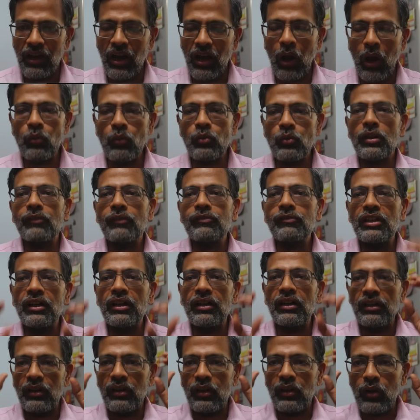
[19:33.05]
Out of
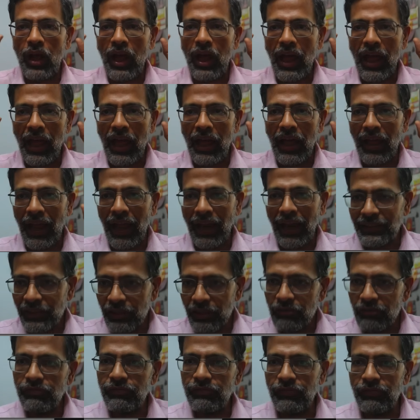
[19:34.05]
the
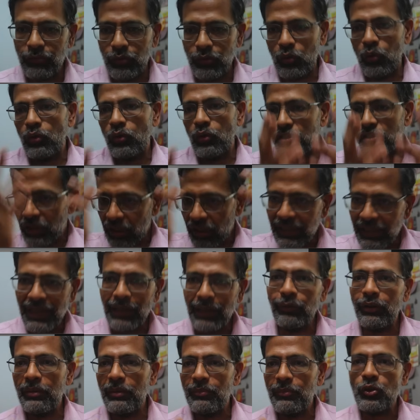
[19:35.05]
active total
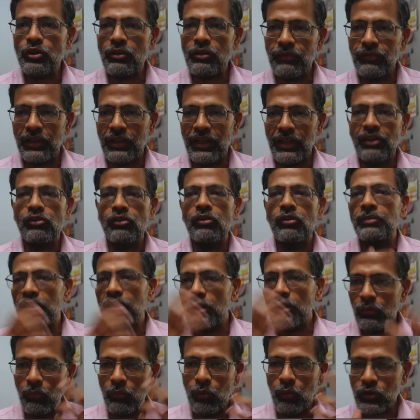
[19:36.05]
equity mutual fund AUM,
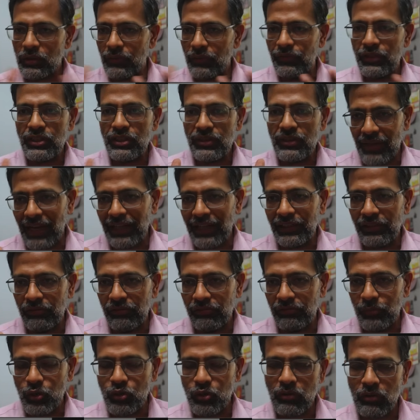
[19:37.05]
include most of which is
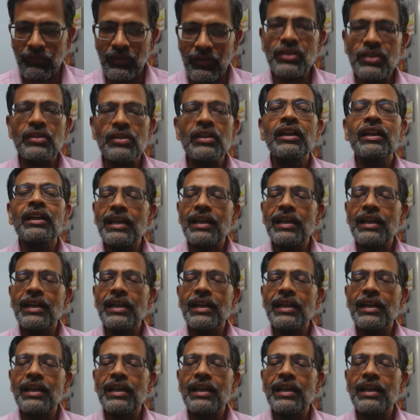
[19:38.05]
active mutual funds,